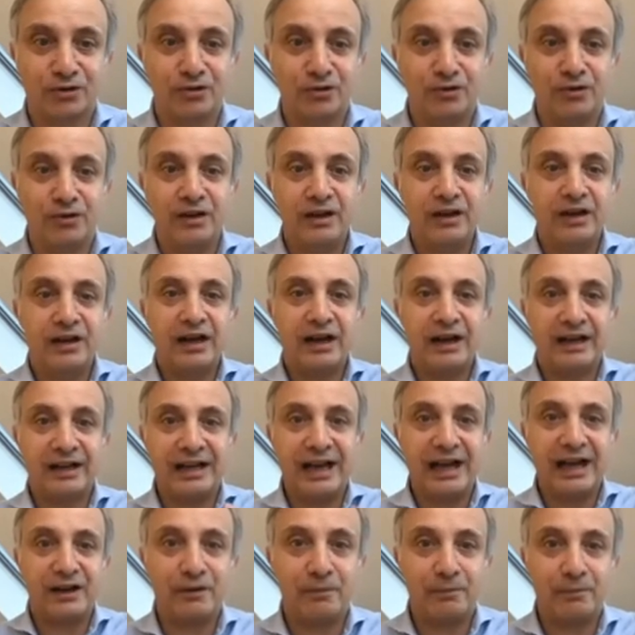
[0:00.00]
through a
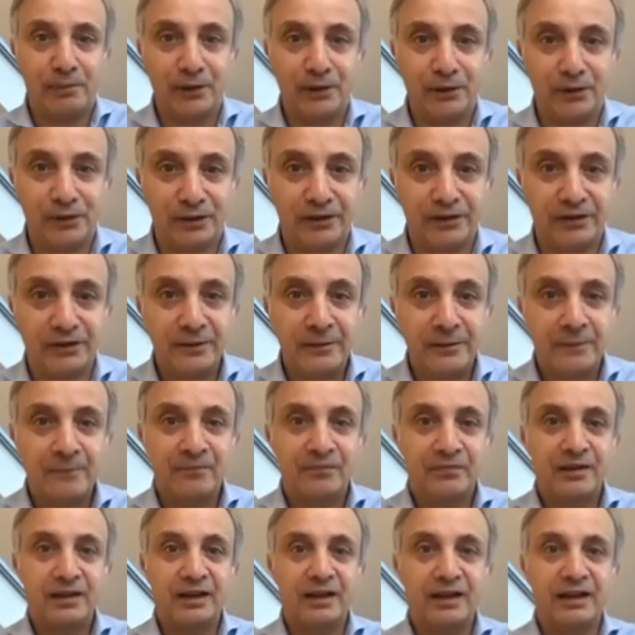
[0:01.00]
caterpillar,
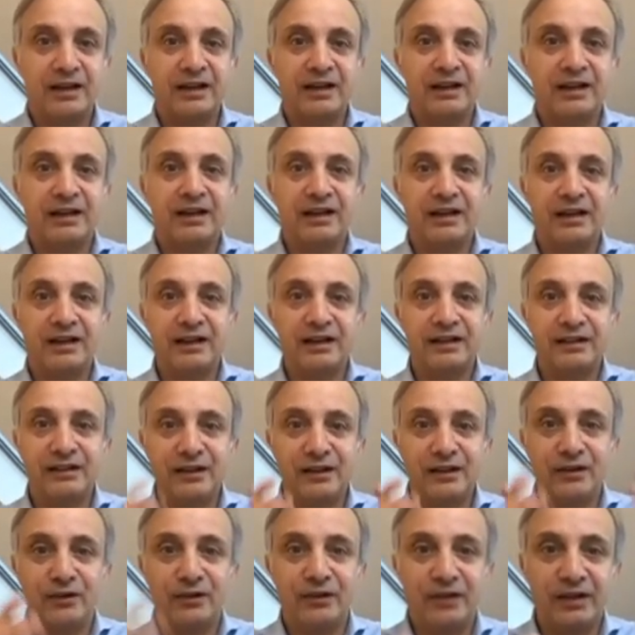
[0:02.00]
uh, uh,
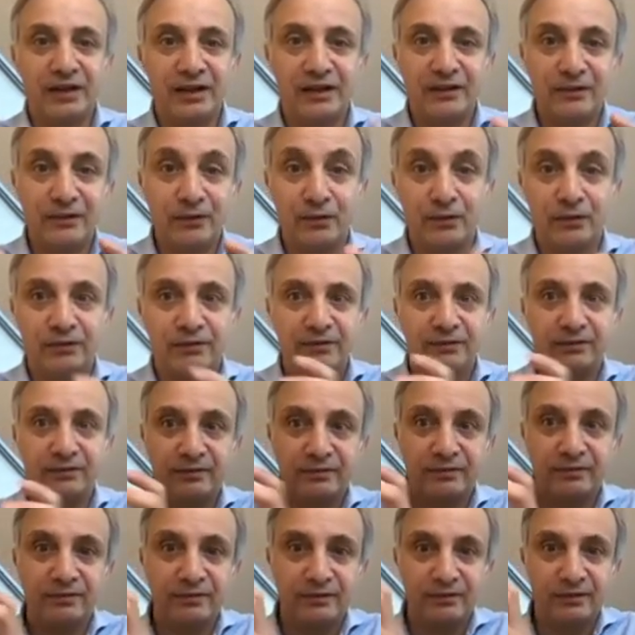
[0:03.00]
you know, uh,
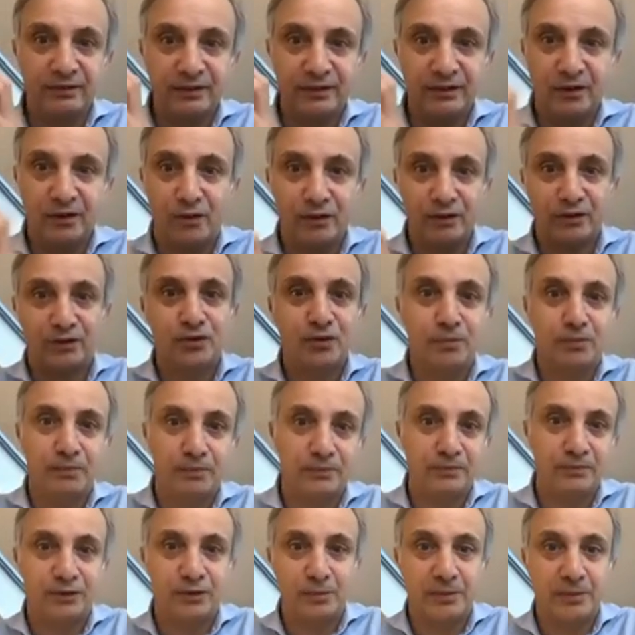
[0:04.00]
going to
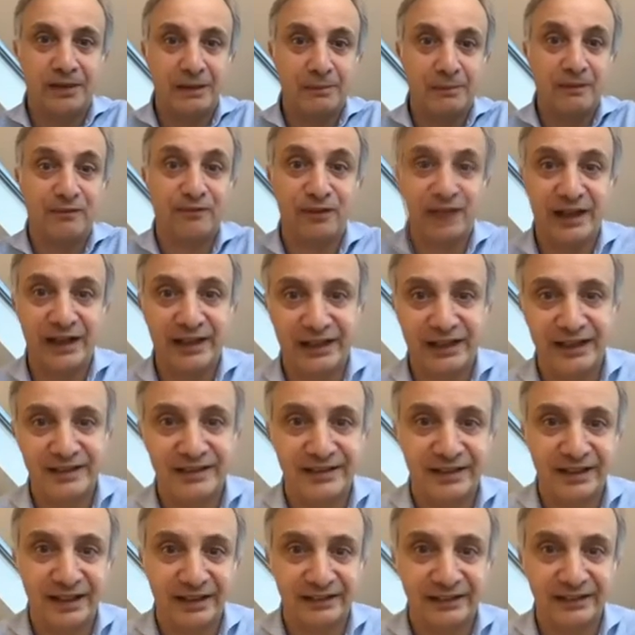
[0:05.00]
to become a flying
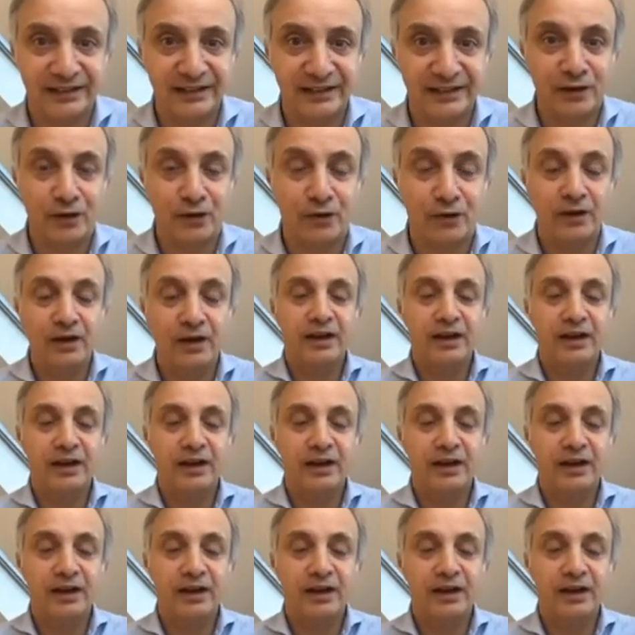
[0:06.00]
insect. You know,